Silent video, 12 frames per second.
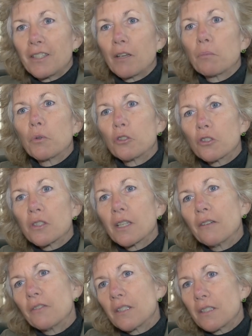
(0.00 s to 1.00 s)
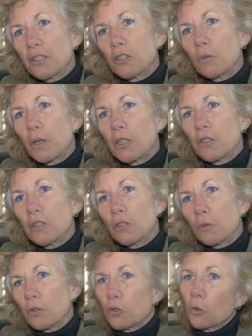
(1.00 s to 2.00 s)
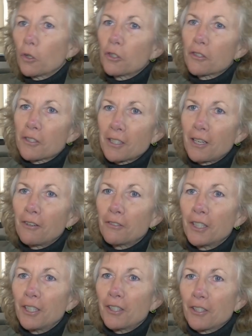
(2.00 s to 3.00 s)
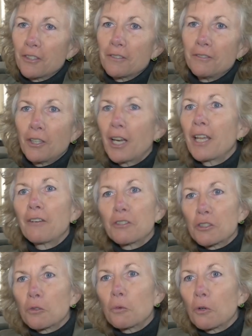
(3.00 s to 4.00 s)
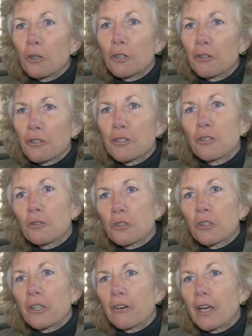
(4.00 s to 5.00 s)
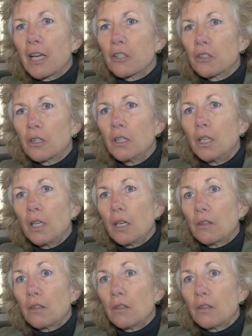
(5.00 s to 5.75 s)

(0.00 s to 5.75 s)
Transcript: to have put yourself in a situation to enjoy yourself on not having to work or a social interaction